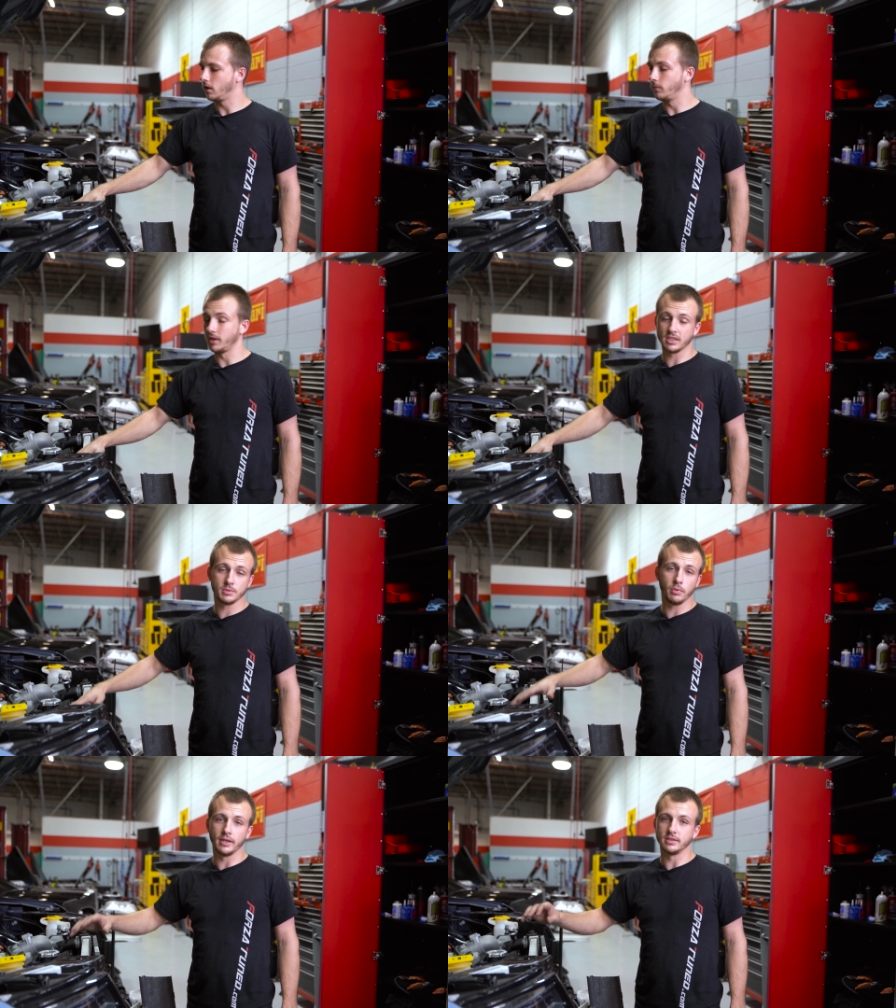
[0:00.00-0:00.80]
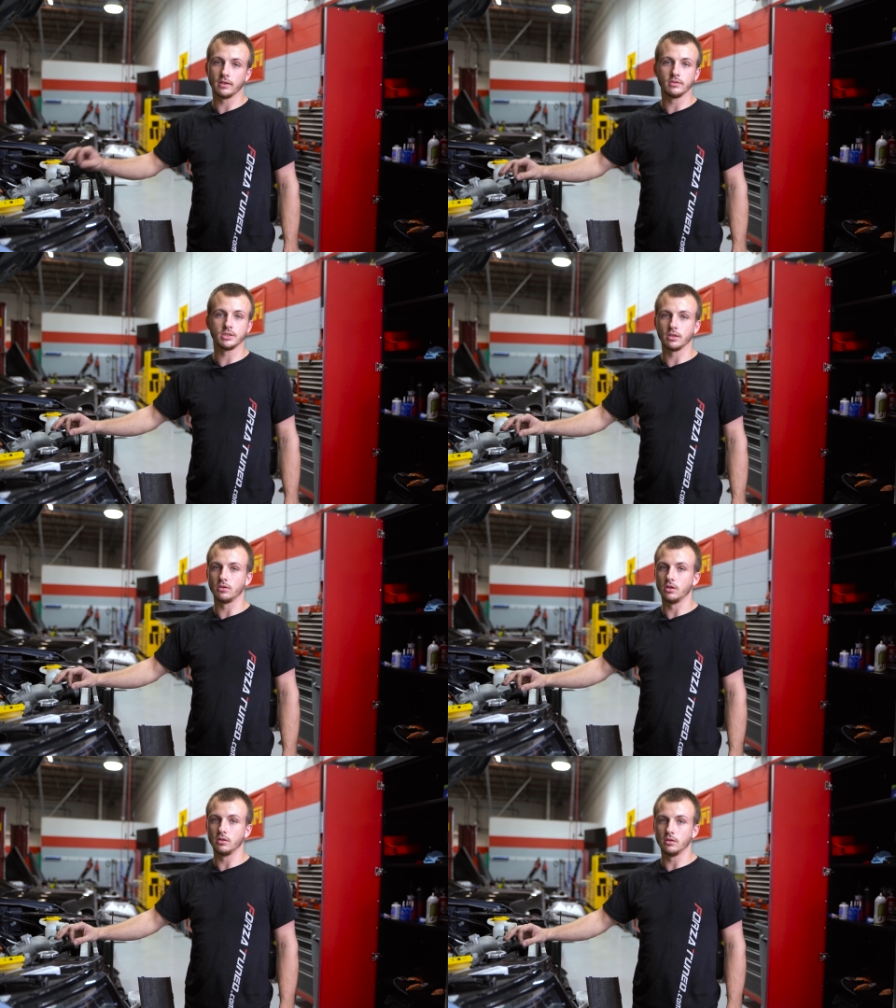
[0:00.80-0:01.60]
Um, it explains every
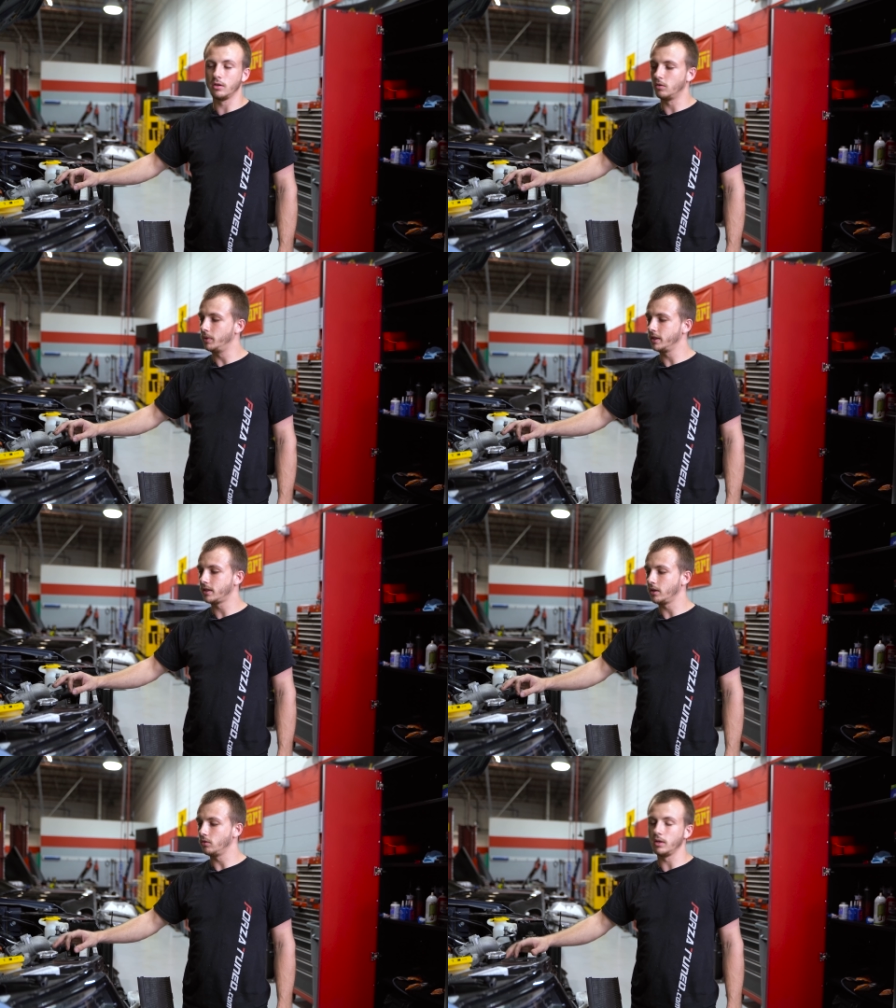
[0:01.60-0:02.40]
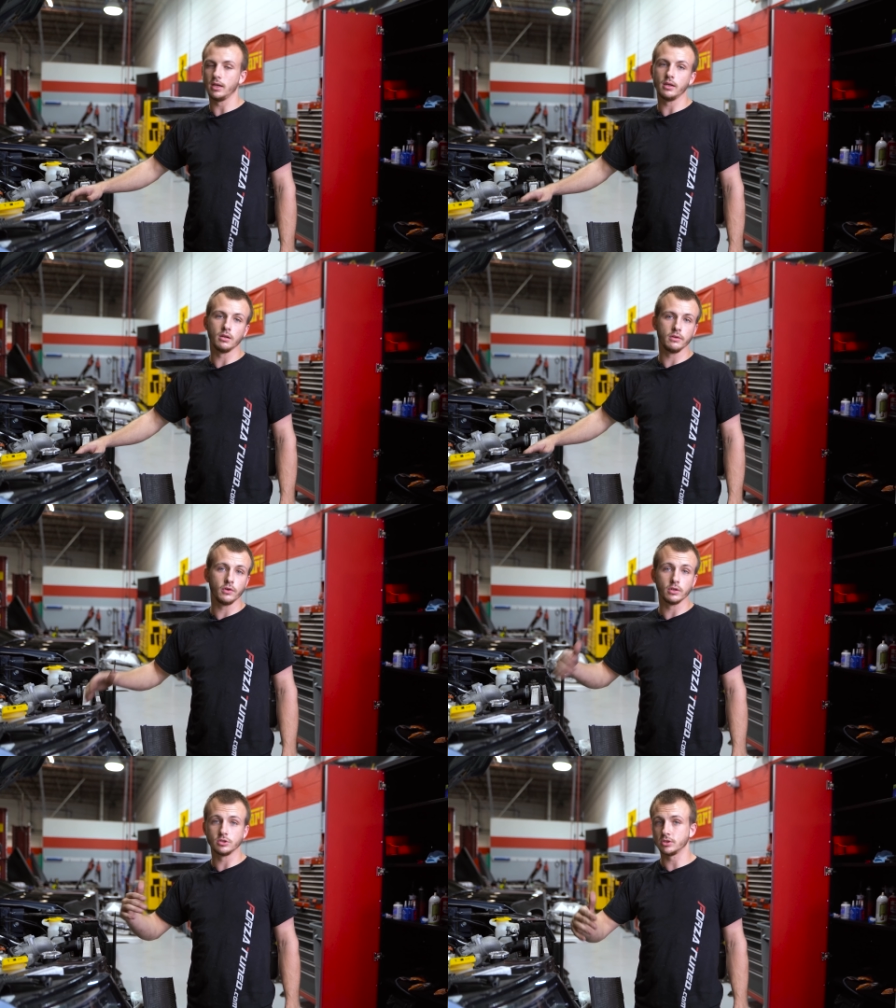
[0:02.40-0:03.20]
single little bit that you need. And
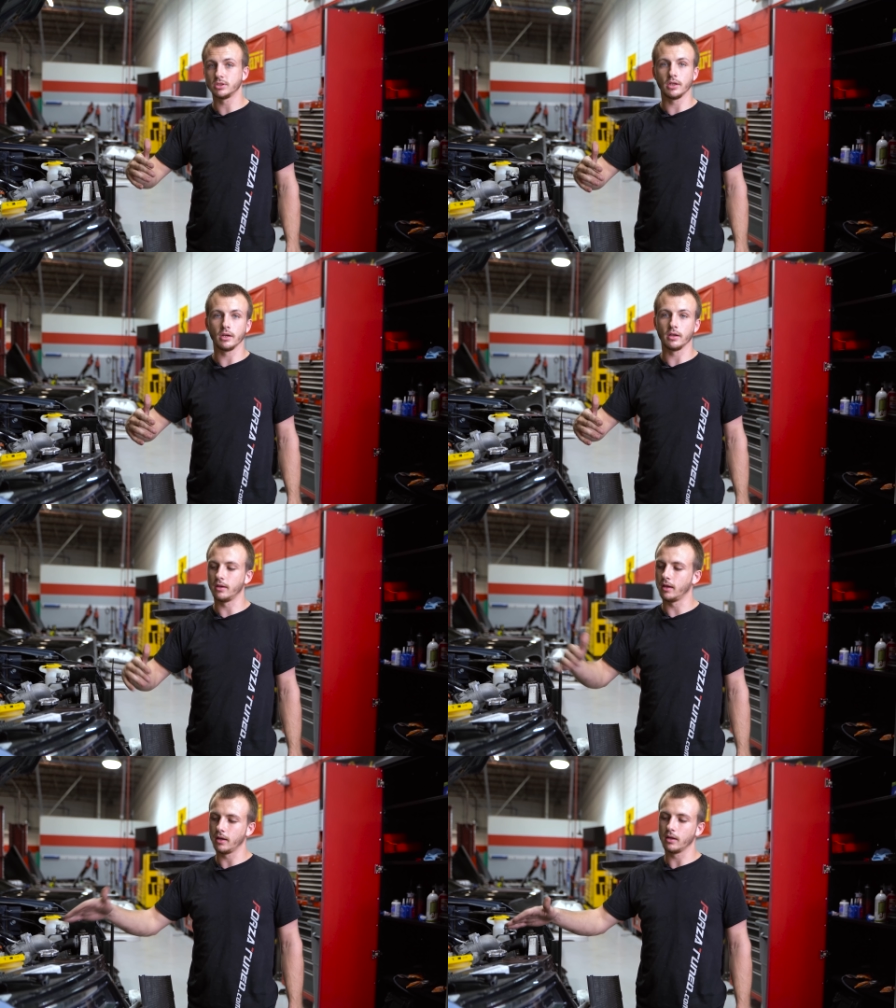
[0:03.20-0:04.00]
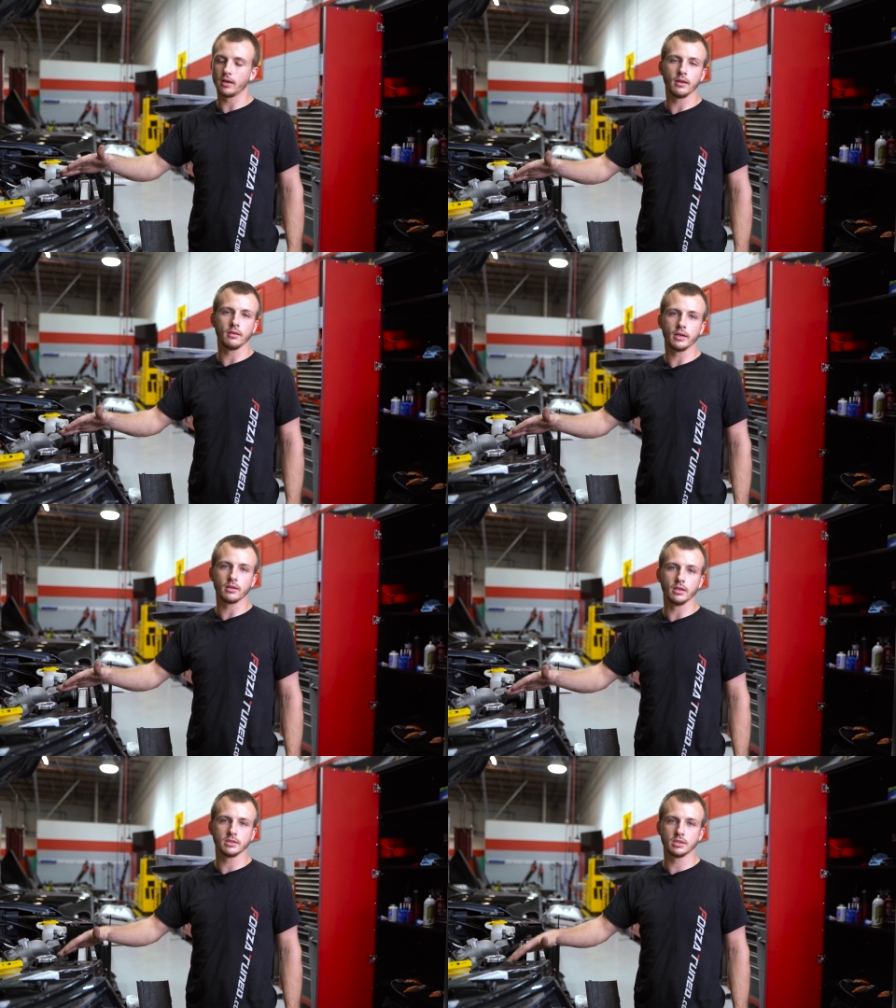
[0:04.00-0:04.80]
if you're interested in getting a kit
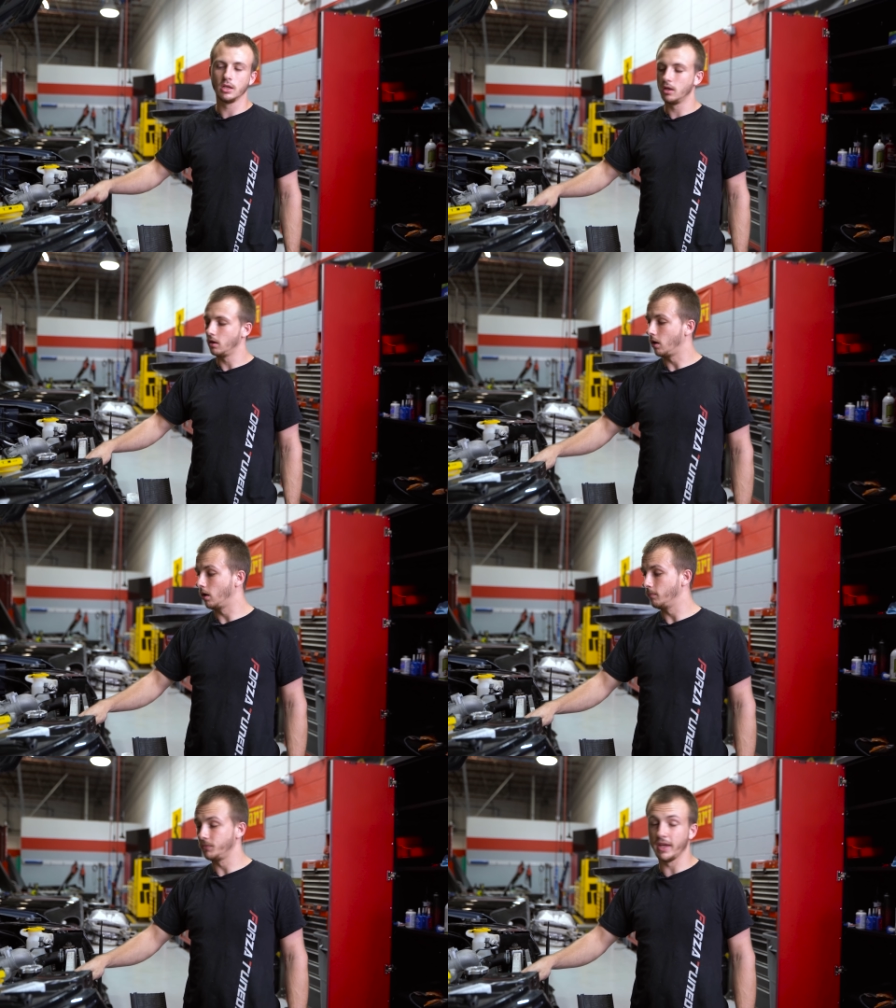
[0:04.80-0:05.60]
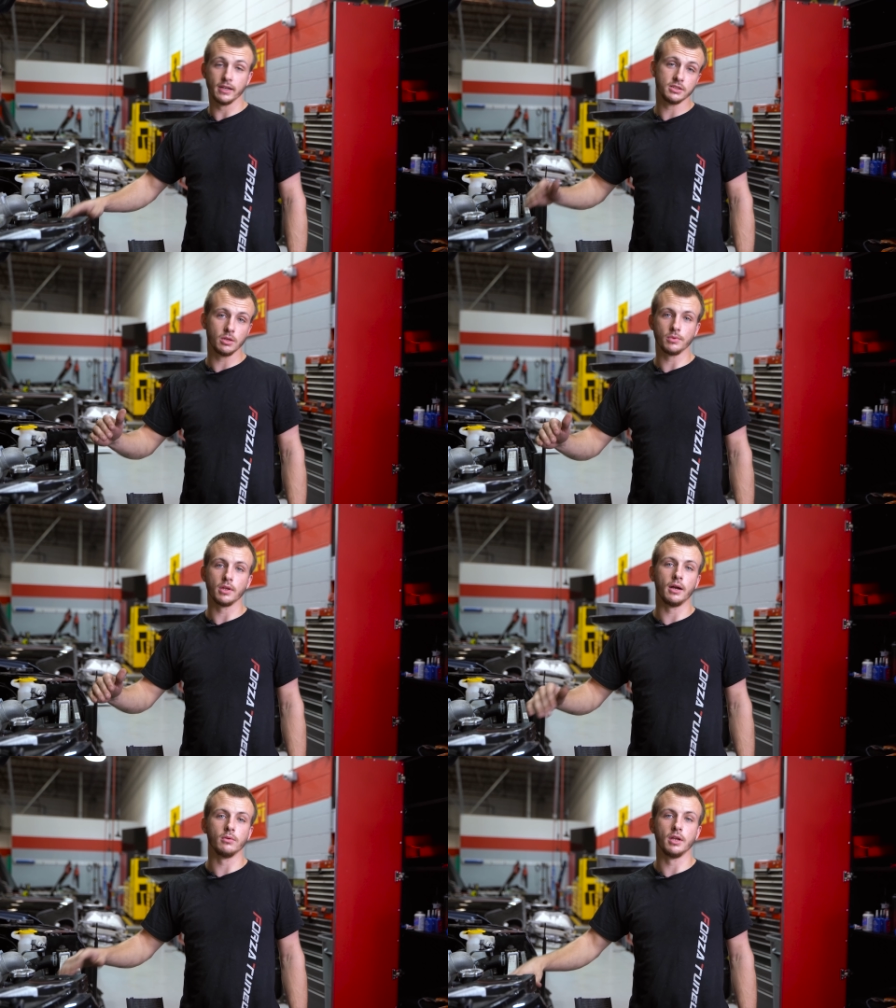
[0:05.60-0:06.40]
like this, um, that is
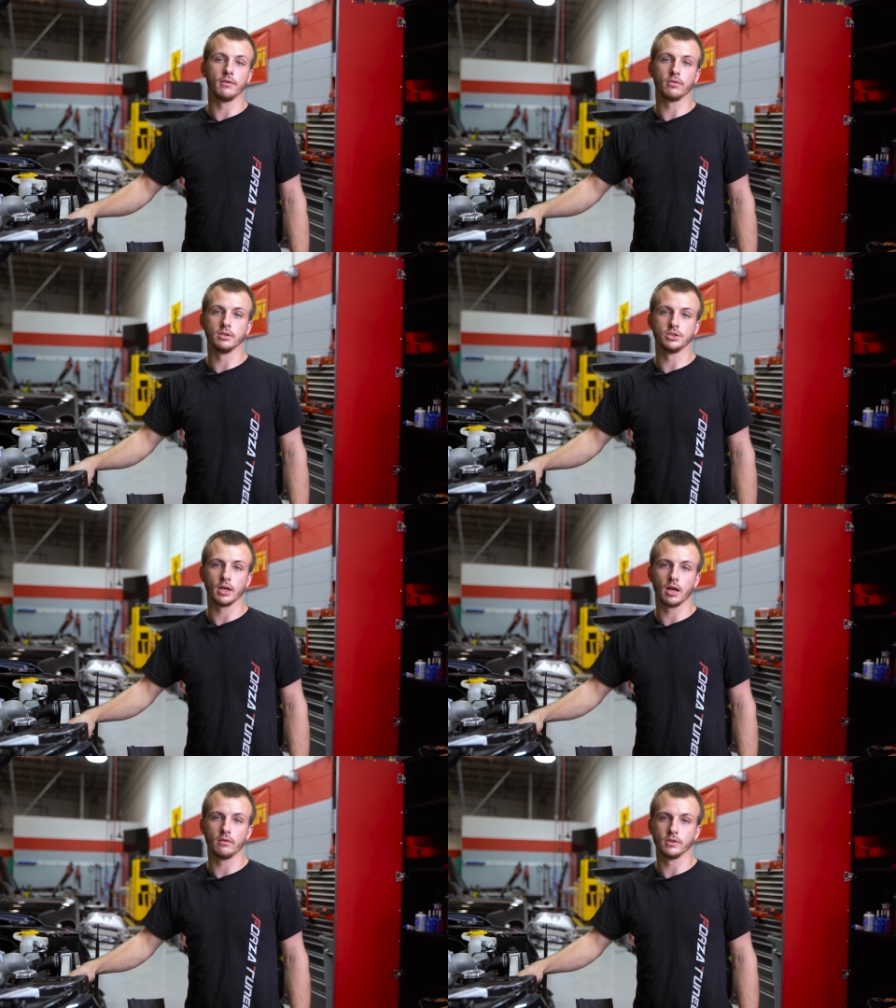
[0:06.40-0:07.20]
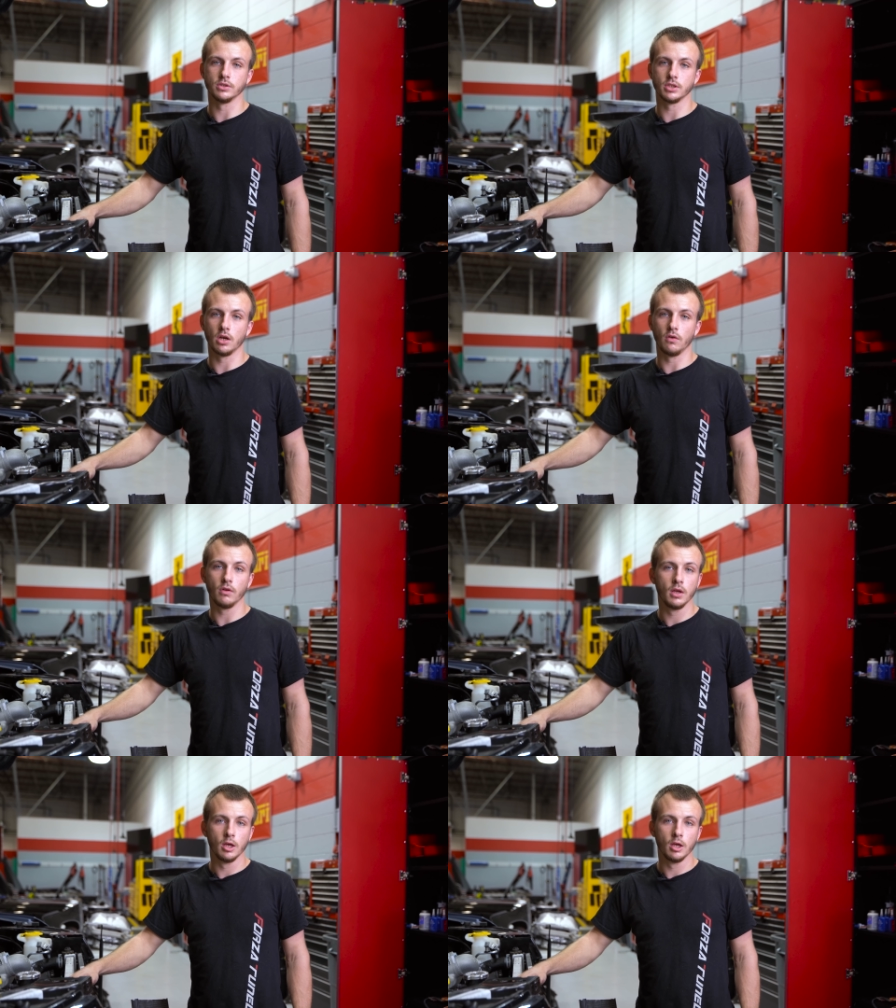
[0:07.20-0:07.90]
something I would definitely check out for yourself.